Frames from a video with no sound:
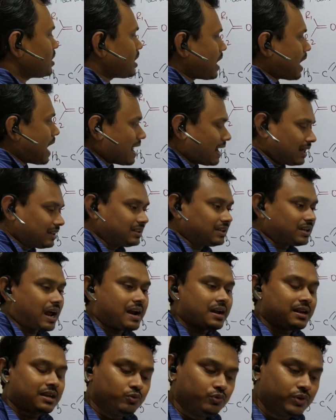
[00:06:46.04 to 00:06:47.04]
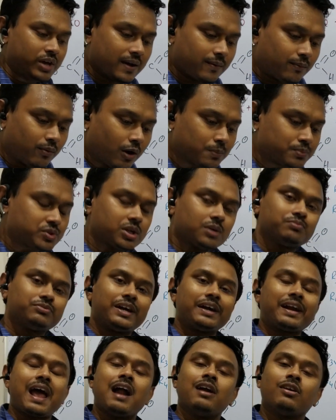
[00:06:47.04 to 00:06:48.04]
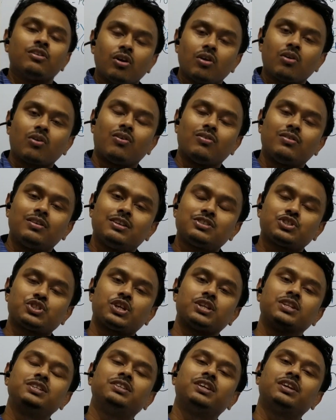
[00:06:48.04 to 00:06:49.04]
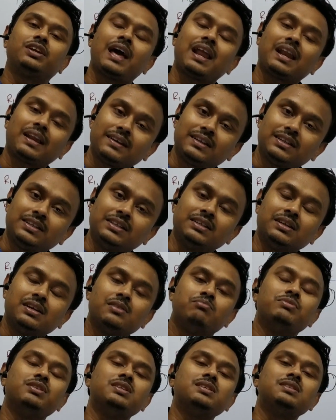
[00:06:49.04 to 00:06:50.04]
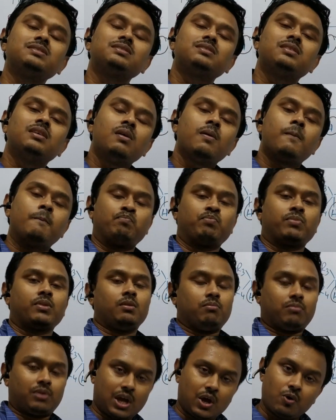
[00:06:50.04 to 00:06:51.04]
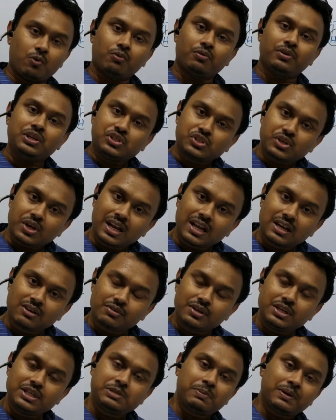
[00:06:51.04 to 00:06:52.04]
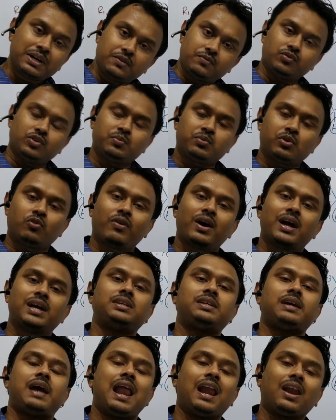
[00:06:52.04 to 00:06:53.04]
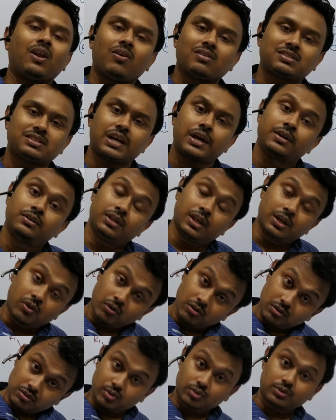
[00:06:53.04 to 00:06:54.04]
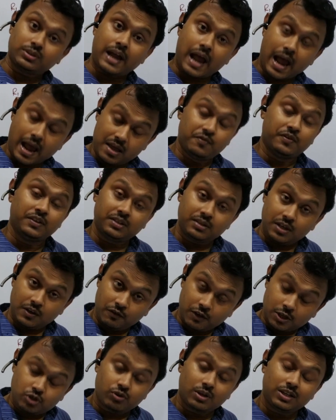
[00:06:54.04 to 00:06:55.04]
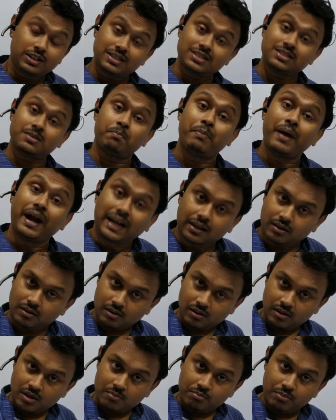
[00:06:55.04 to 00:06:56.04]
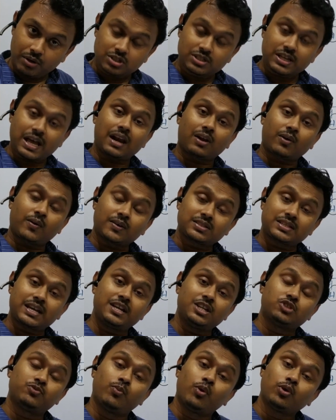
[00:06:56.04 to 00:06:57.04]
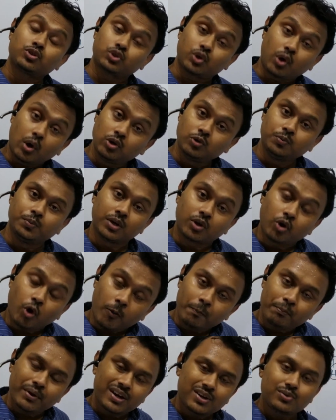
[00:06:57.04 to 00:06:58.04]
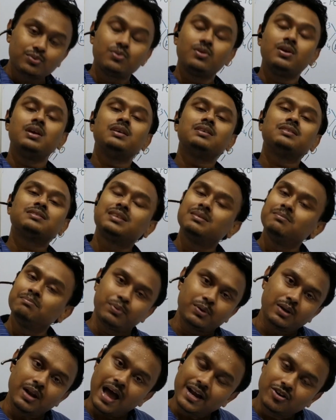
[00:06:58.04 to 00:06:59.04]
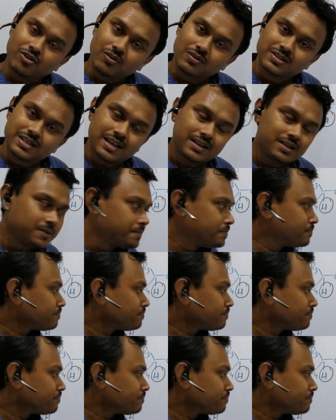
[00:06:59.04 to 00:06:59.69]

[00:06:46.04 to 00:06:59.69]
another, and we have observed that aldol condensation needed alkali, means KOH, NaOH, but if we provide alkoxide, then also eventually there is a better, because alkoxide is more soluble compared to simple hydroxide.